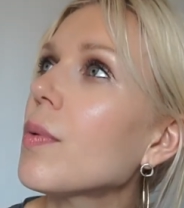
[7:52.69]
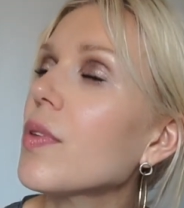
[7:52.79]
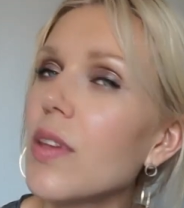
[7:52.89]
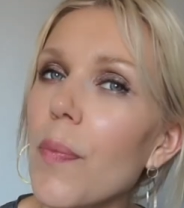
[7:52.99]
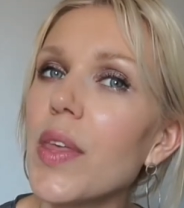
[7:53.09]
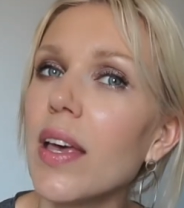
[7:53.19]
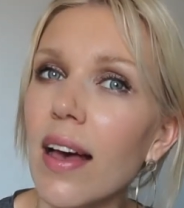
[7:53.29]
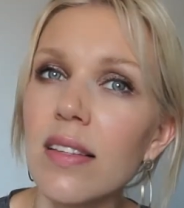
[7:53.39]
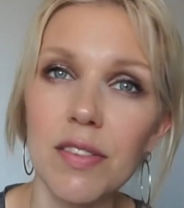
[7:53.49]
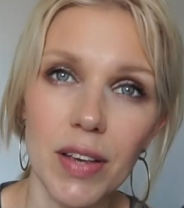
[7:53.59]
with something
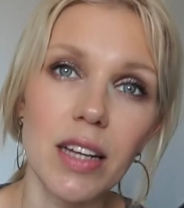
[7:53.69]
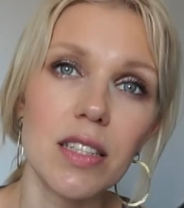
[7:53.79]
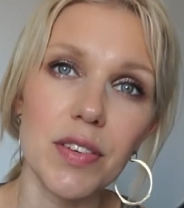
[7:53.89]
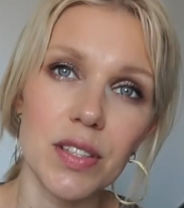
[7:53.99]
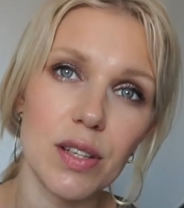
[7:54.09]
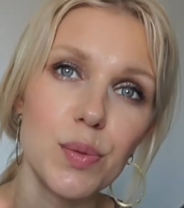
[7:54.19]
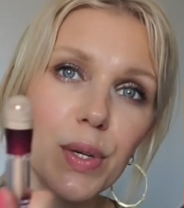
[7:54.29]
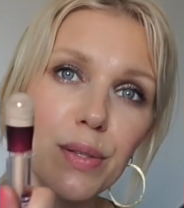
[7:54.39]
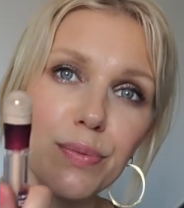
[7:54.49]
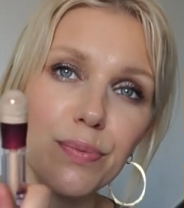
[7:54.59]
as effective as this
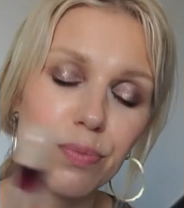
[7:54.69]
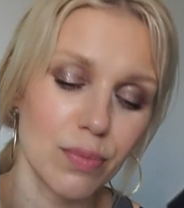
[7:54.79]
one.